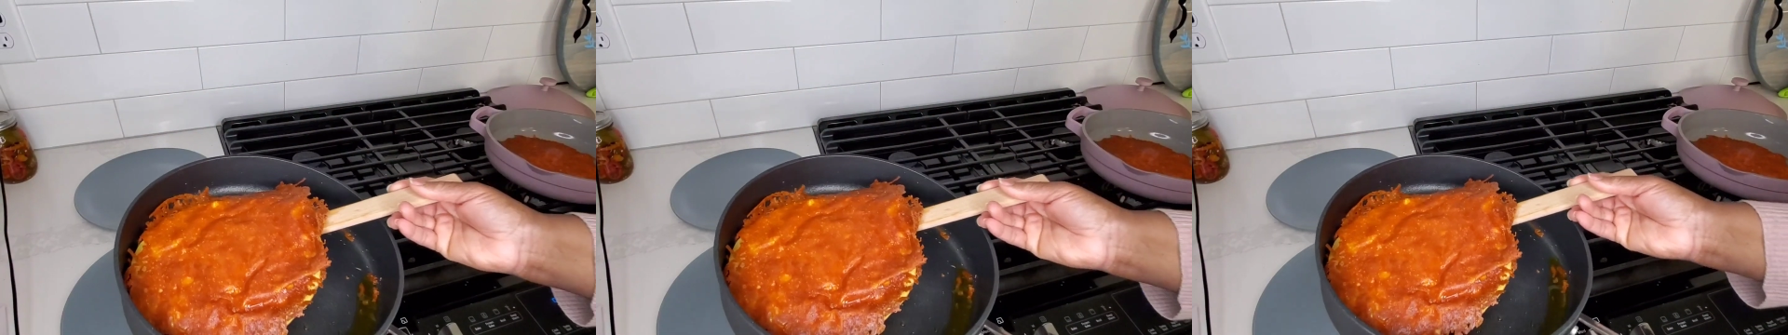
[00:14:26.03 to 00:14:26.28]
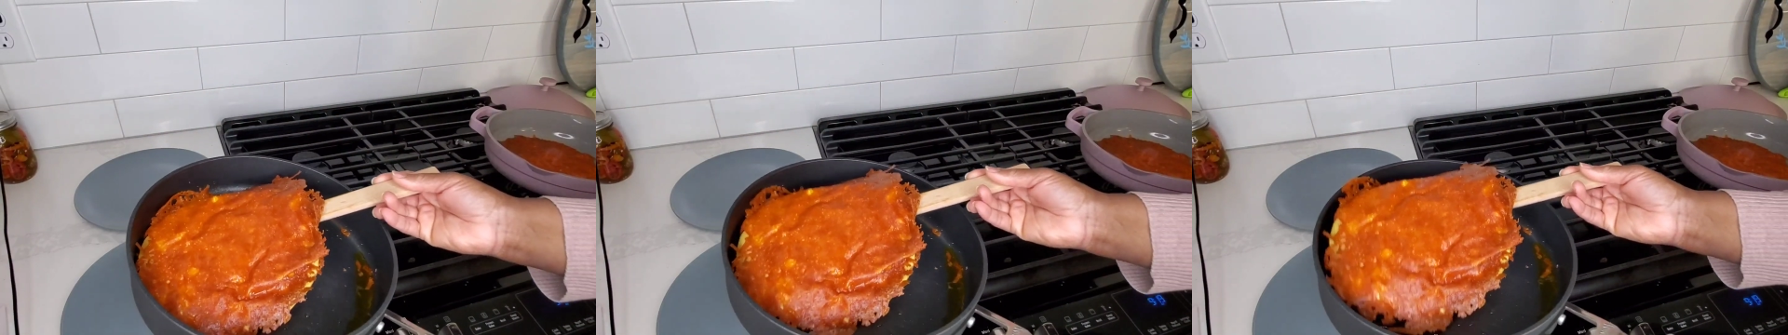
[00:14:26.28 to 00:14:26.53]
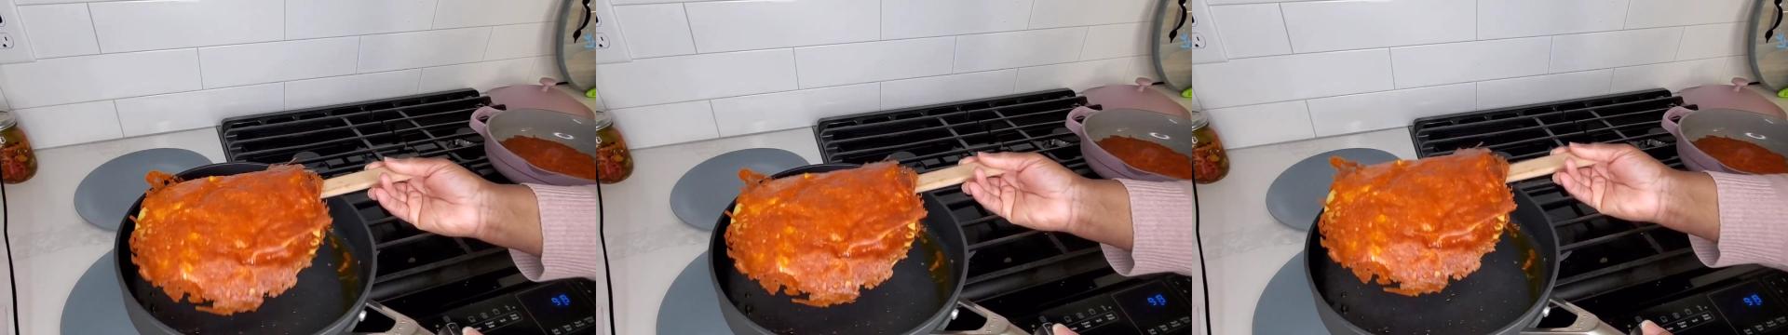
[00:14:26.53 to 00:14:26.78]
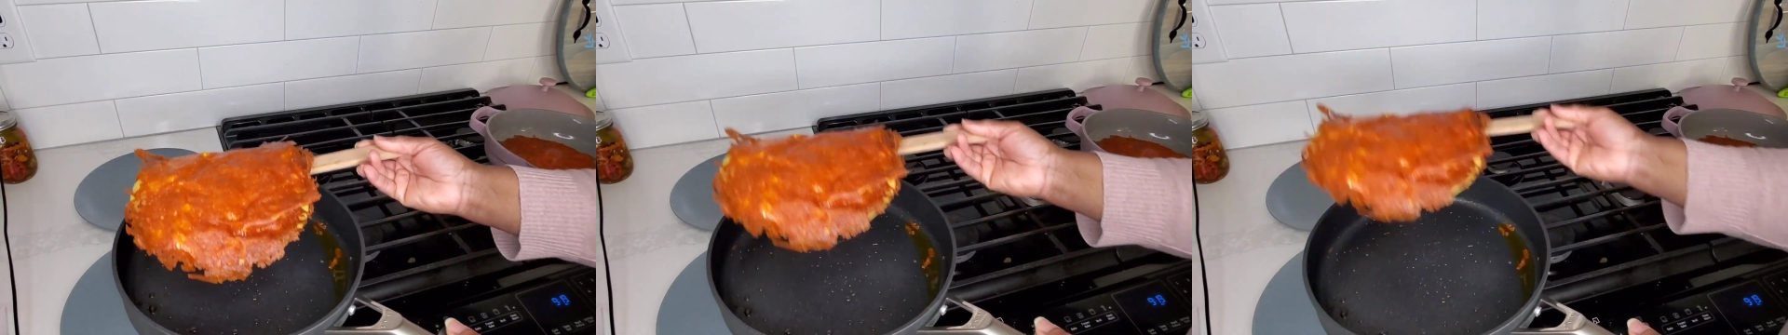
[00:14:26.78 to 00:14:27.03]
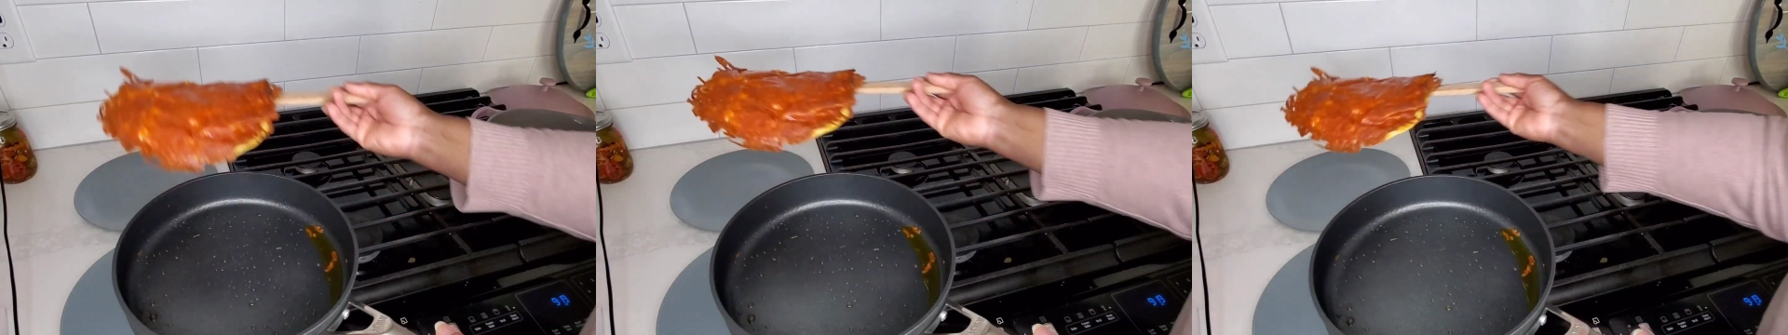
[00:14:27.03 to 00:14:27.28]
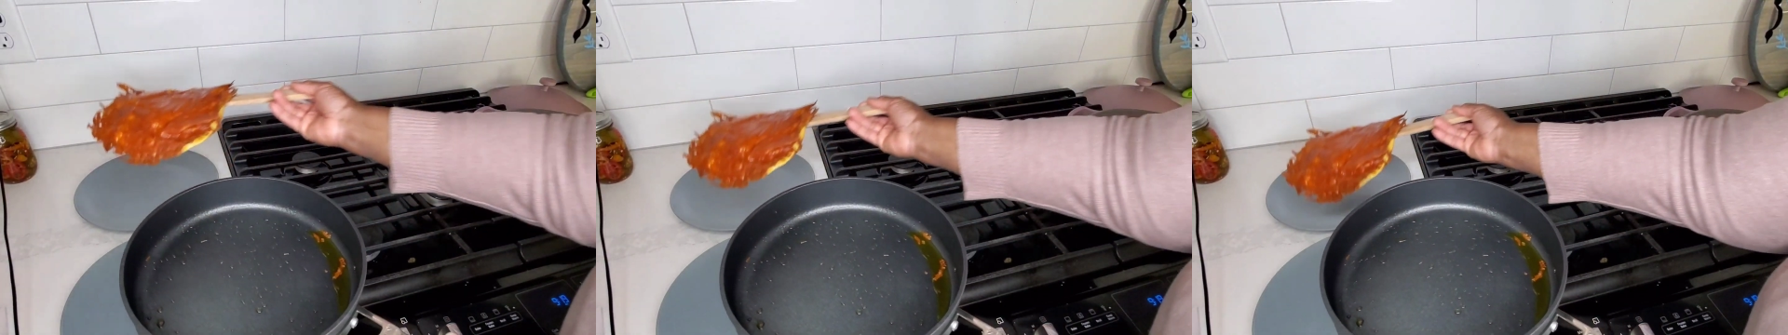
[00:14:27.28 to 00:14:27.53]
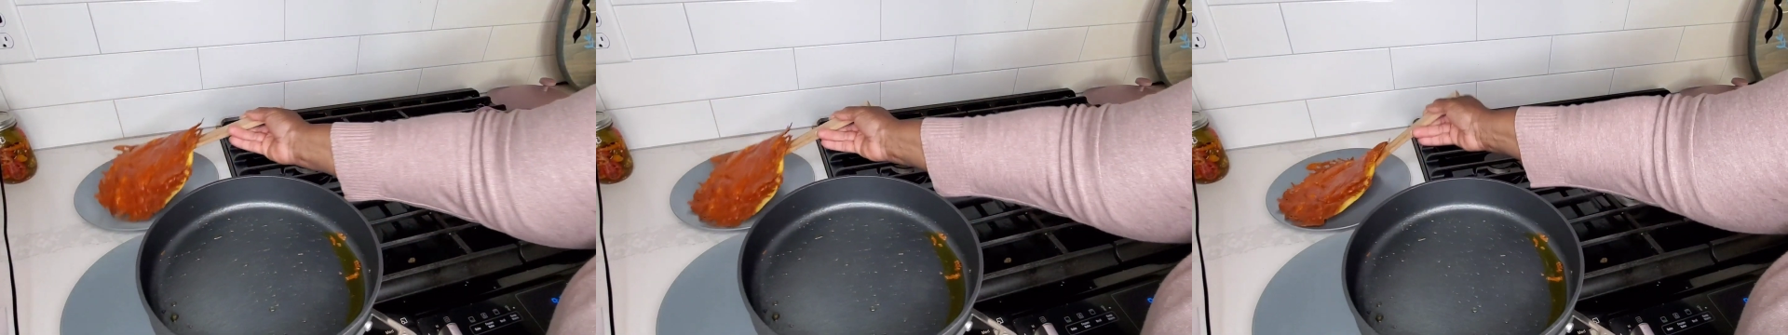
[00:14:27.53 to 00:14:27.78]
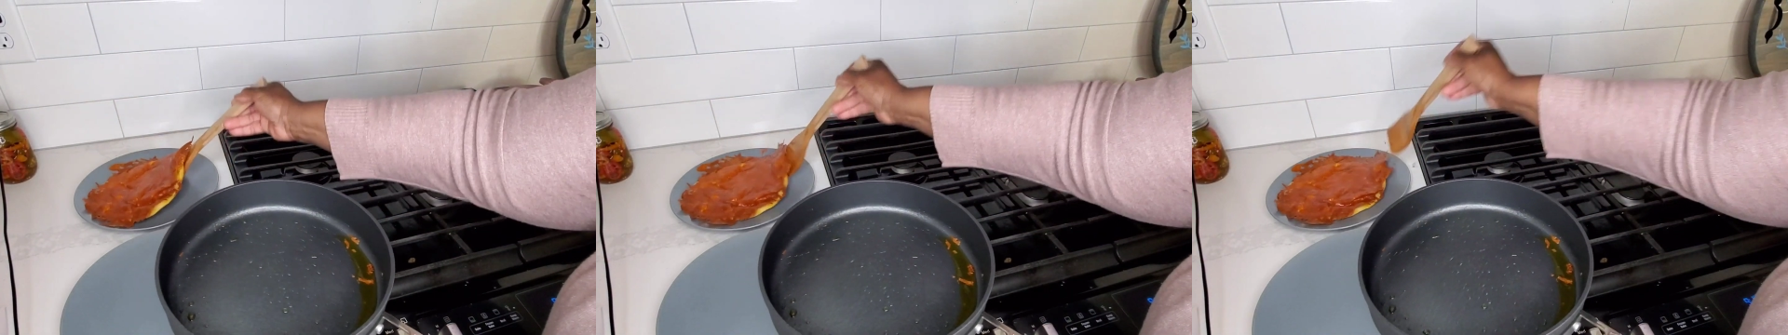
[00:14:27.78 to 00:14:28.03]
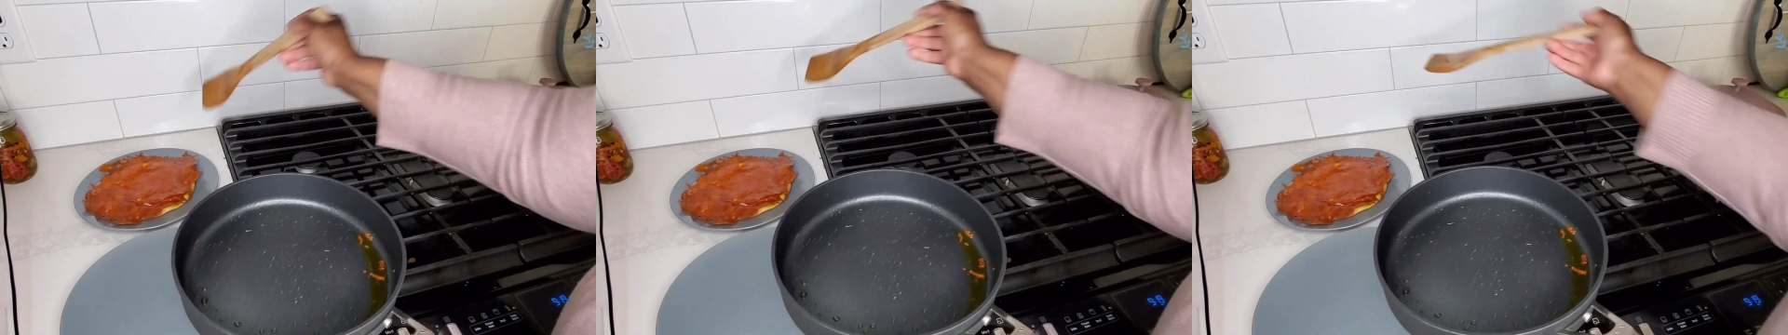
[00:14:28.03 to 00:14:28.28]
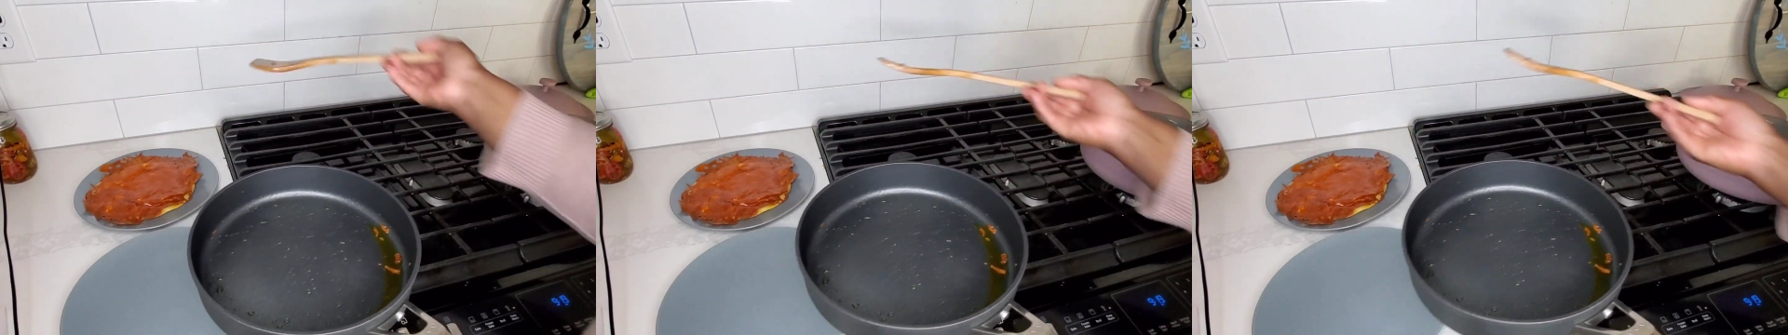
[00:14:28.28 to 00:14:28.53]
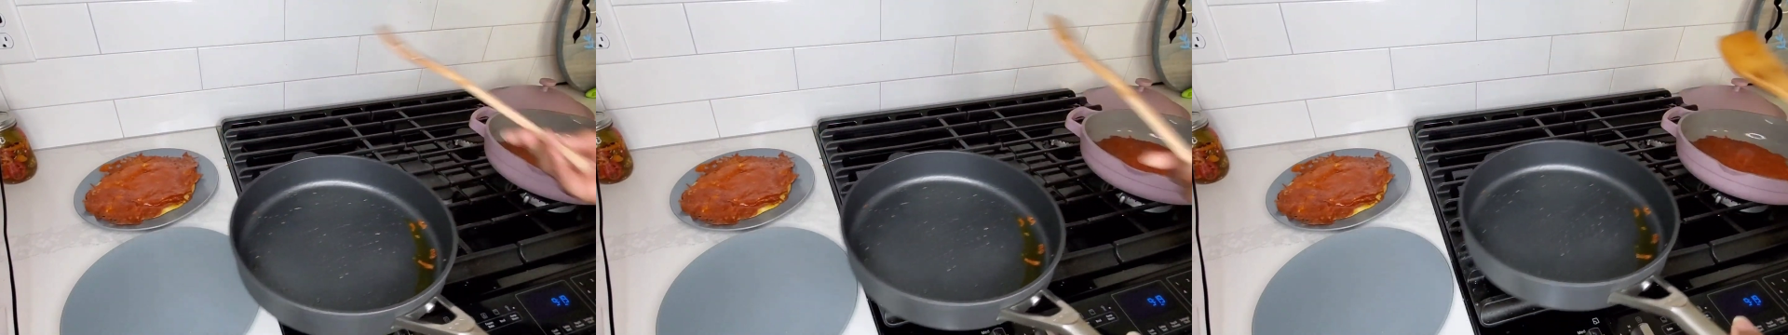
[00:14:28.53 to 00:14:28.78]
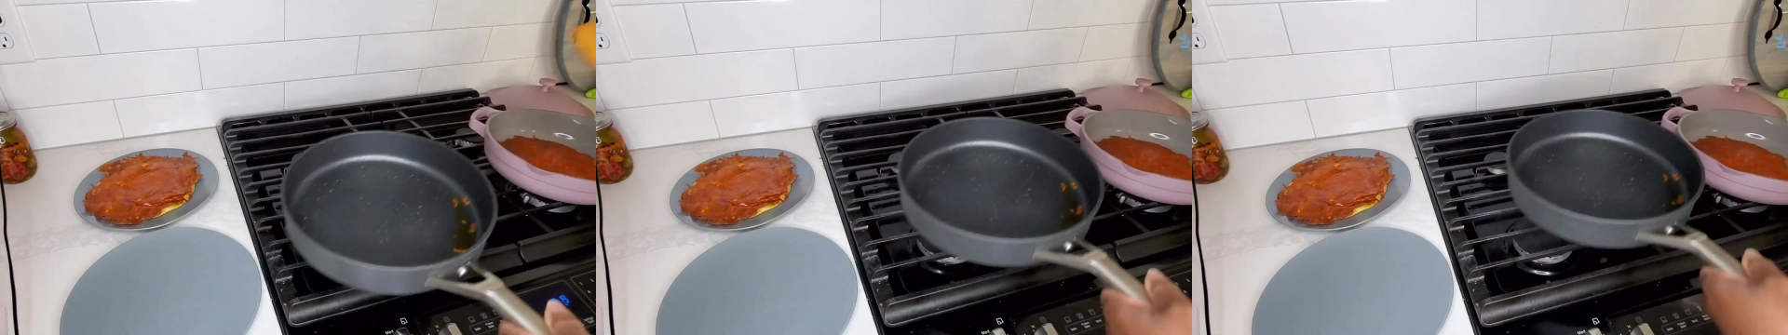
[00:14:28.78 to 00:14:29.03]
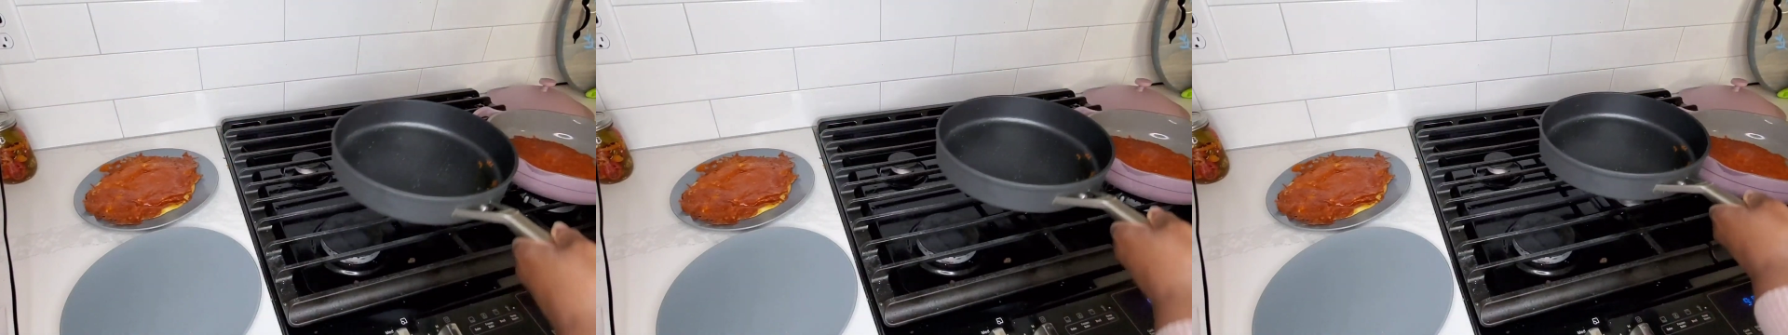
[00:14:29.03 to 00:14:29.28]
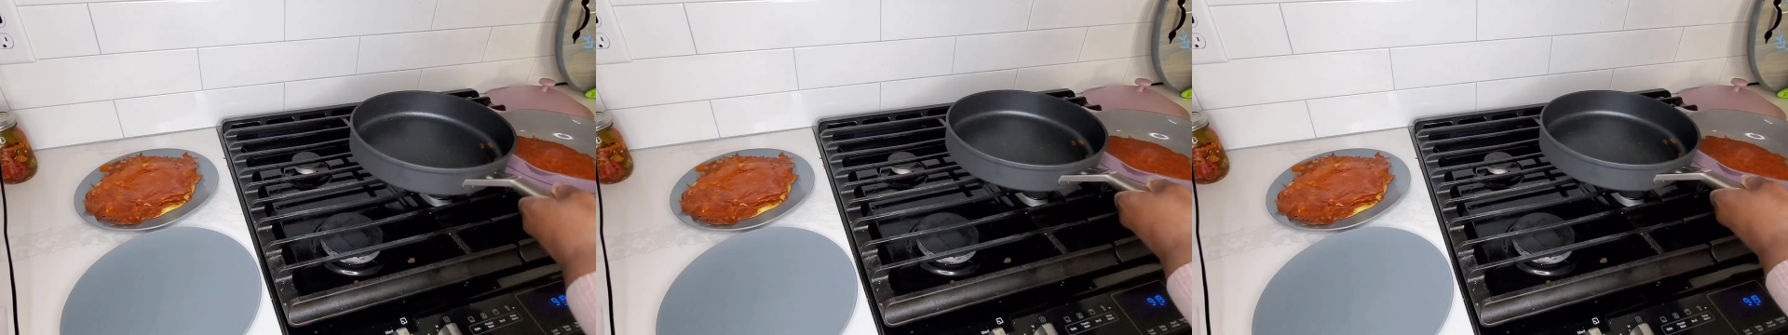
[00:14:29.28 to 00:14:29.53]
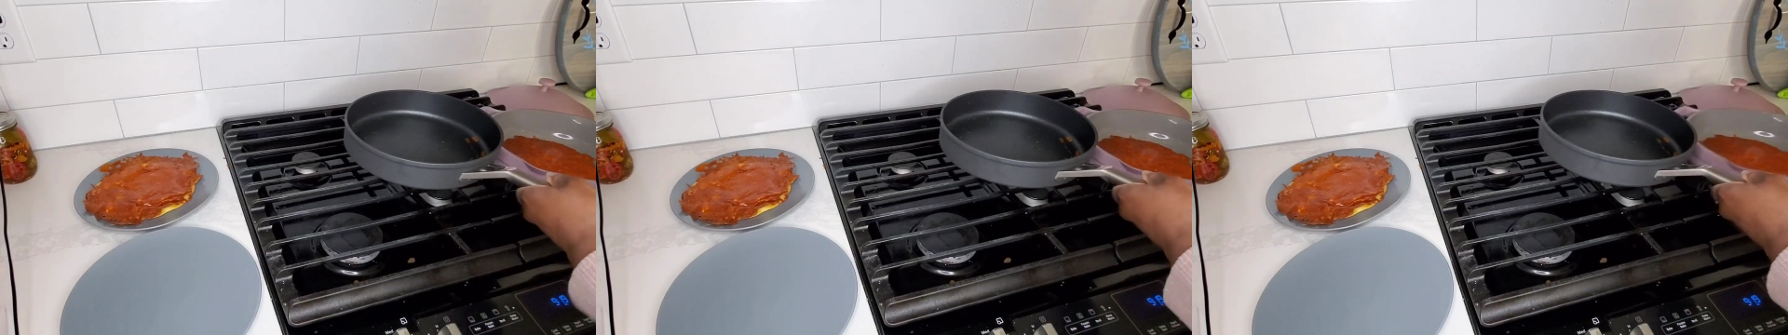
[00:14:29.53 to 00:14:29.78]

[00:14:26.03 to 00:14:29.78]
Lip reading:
[unreadable: no face in view]